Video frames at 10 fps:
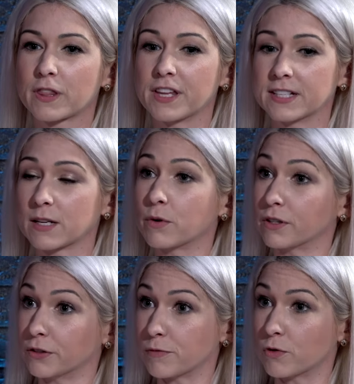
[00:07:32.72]
things they want
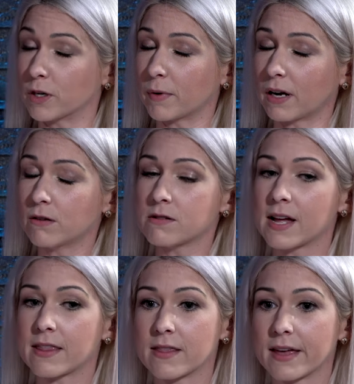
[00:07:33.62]
to learn more about.
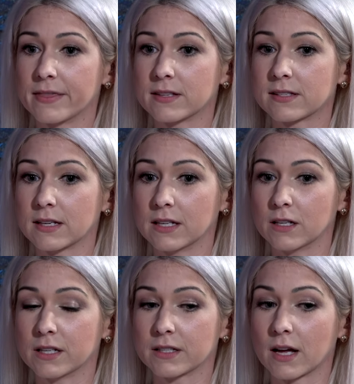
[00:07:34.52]
And then the
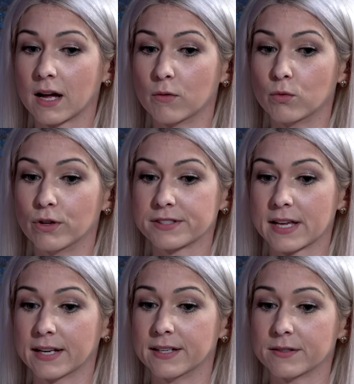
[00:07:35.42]
city will
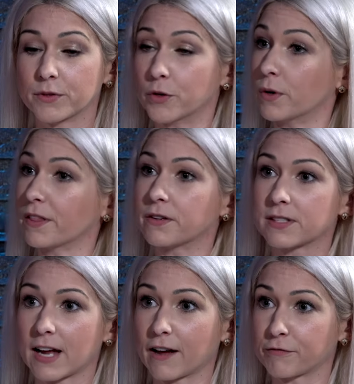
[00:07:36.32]
send, you know, one of their
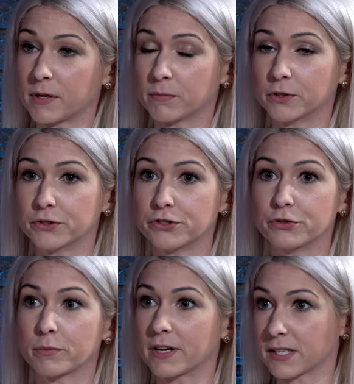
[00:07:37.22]
staff people to
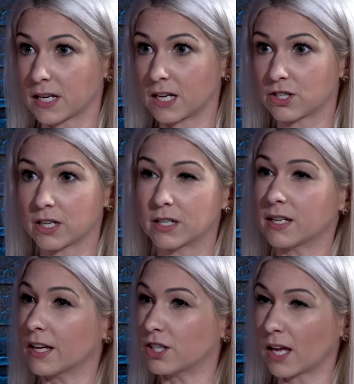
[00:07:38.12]
do a presentation
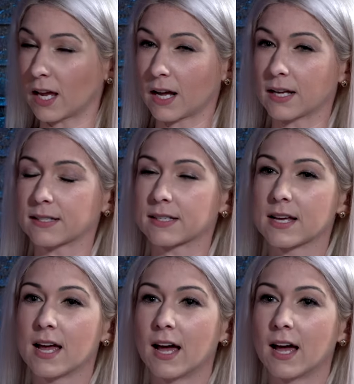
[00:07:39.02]
to educate us,